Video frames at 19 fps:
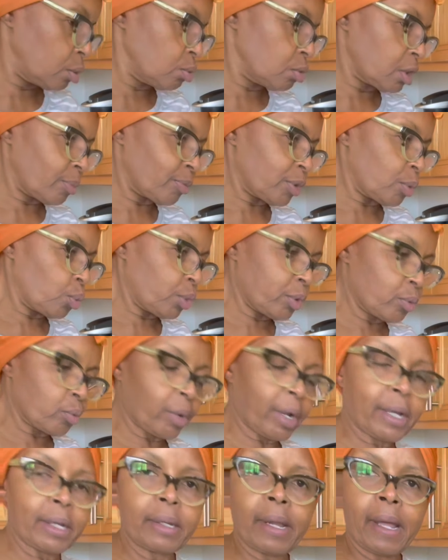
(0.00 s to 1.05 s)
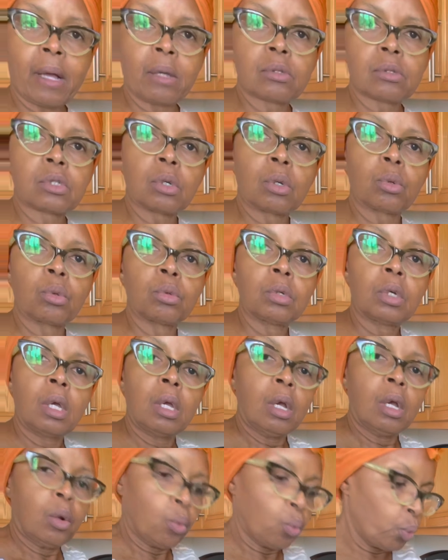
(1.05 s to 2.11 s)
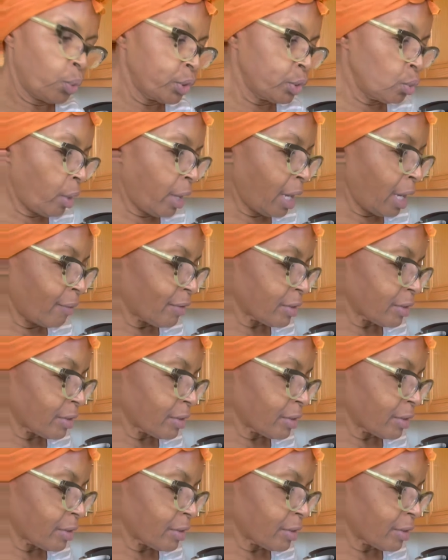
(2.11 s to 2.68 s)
something with right now. So when you have a